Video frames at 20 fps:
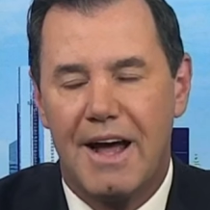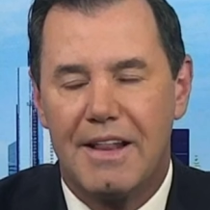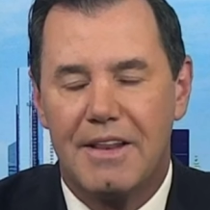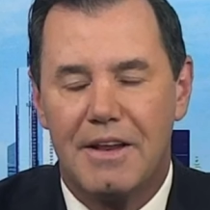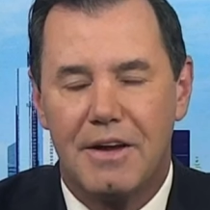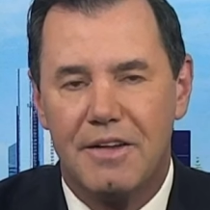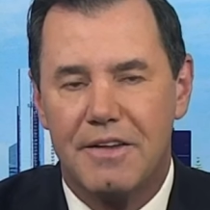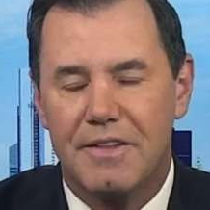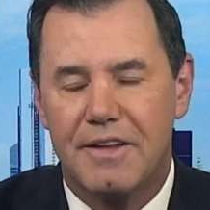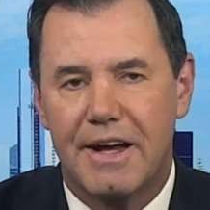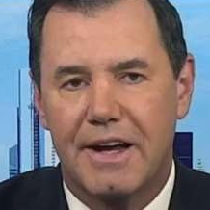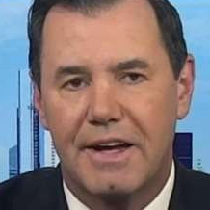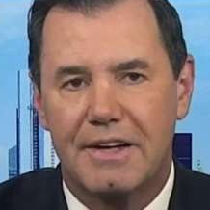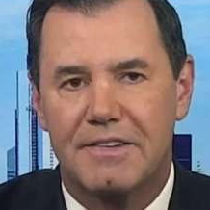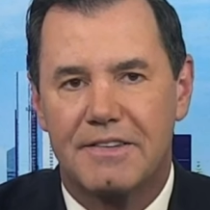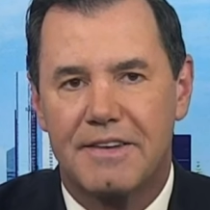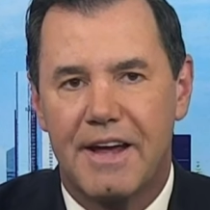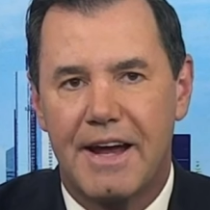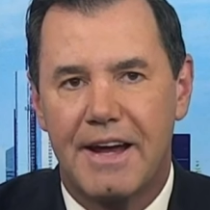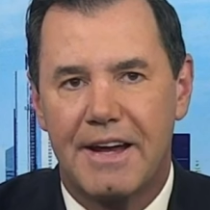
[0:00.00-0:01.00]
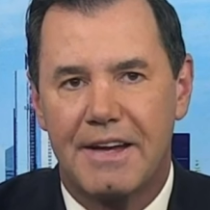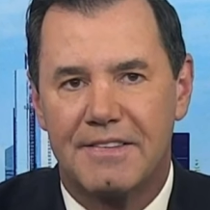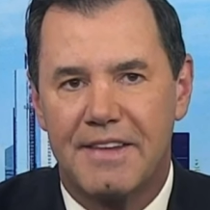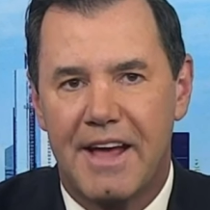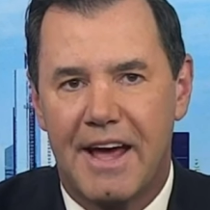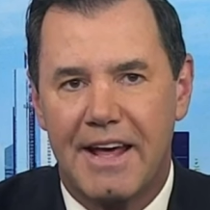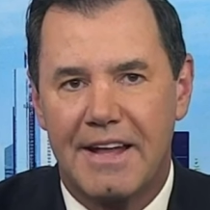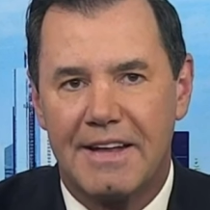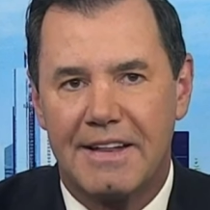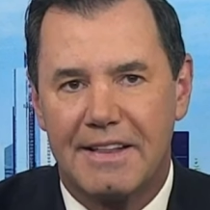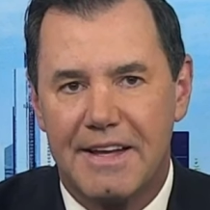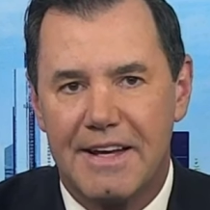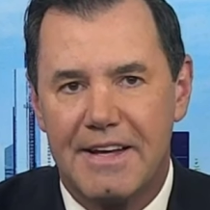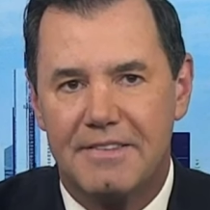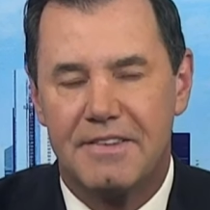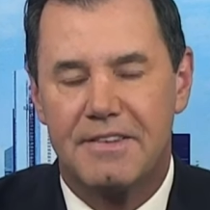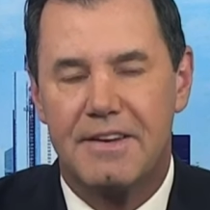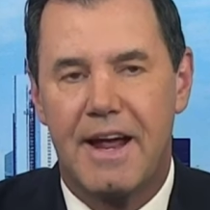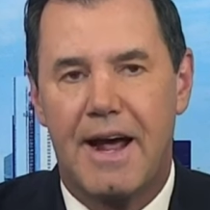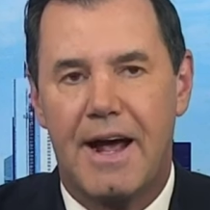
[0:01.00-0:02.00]
The only thing I could say is that at
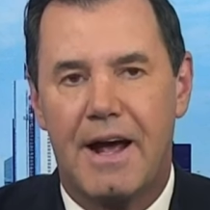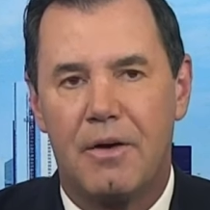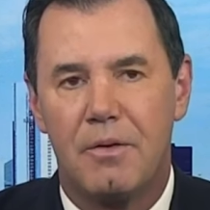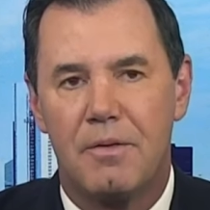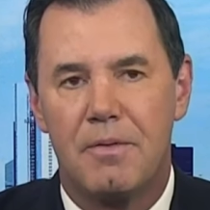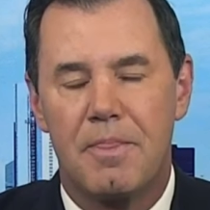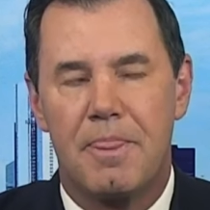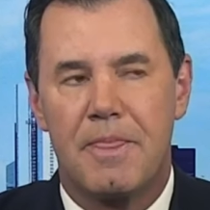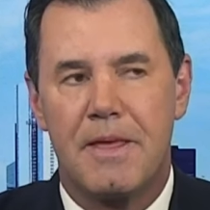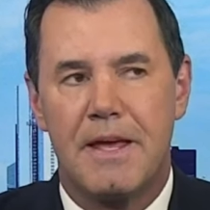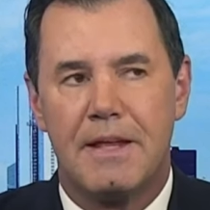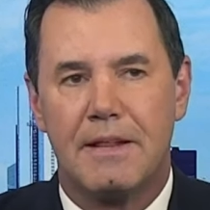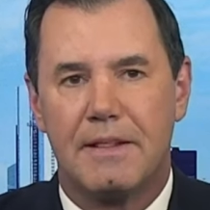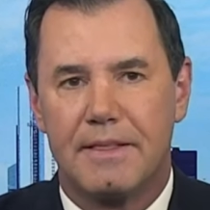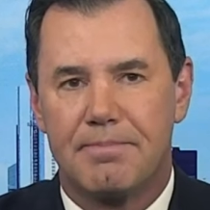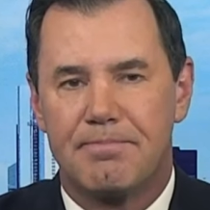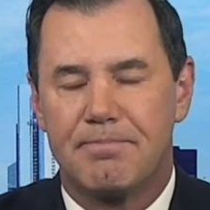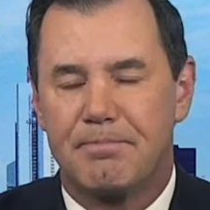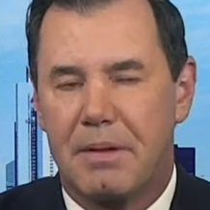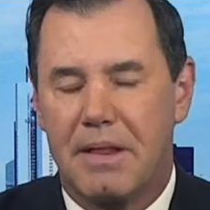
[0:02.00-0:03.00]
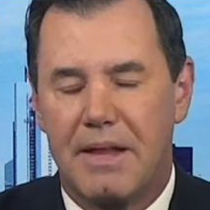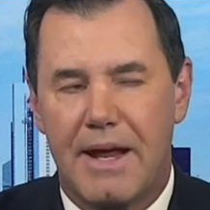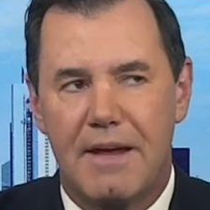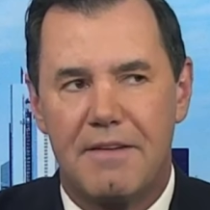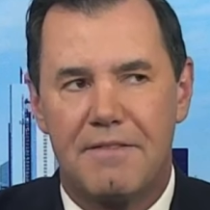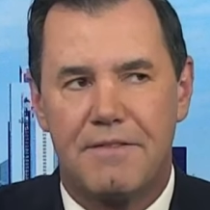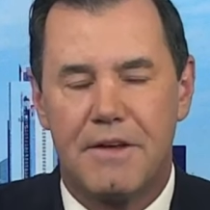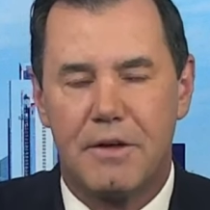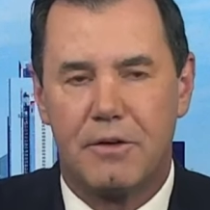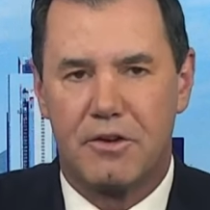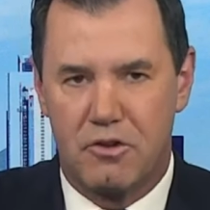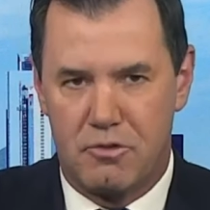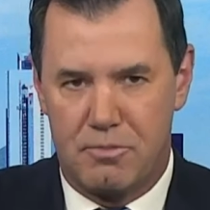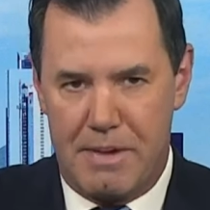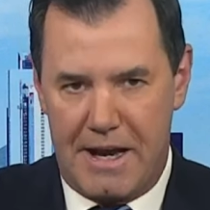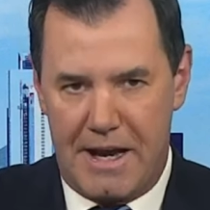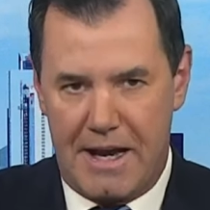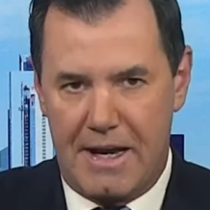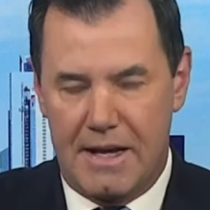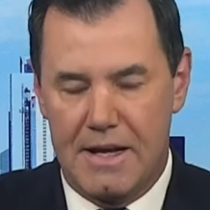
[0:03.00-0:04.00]
least now the playing field is
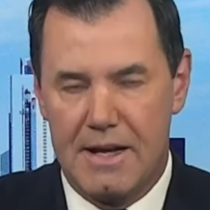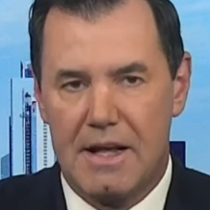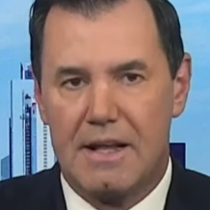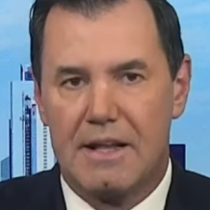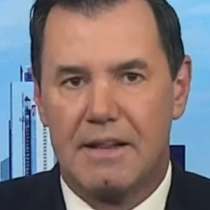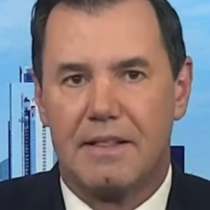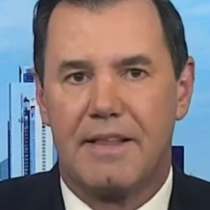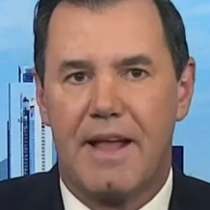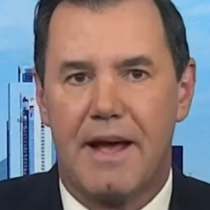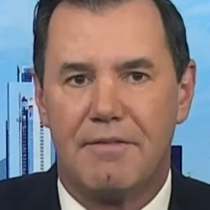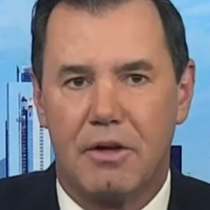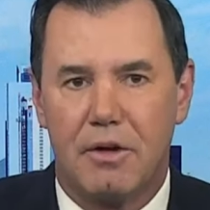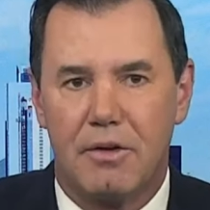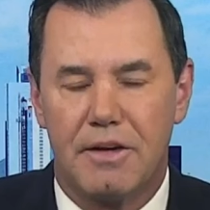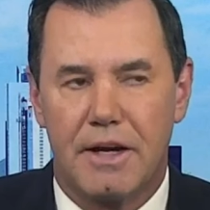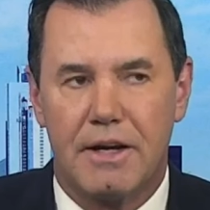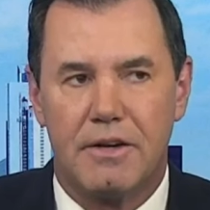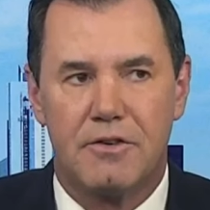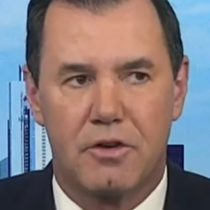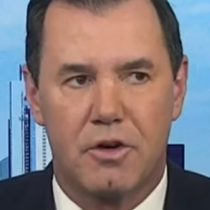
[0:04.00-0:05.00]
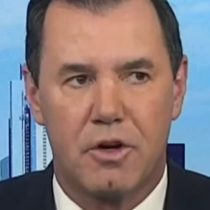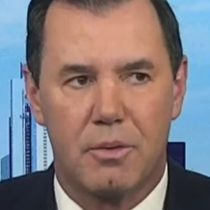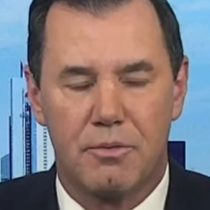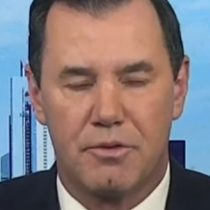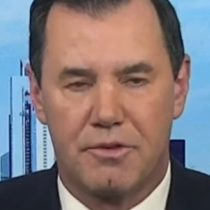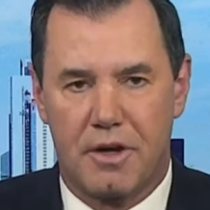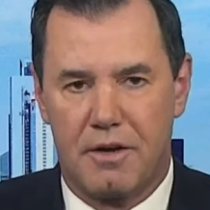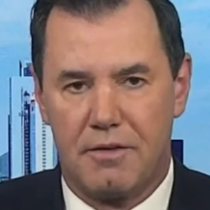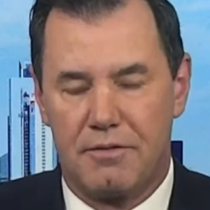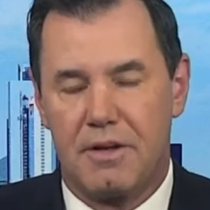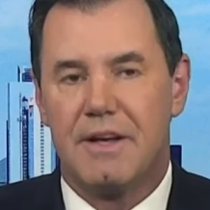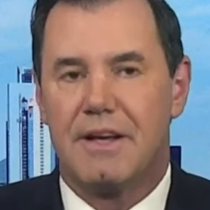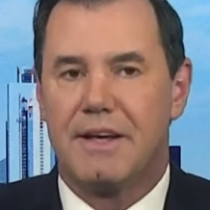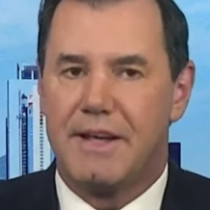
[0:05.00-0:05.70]
being leveled in terms of,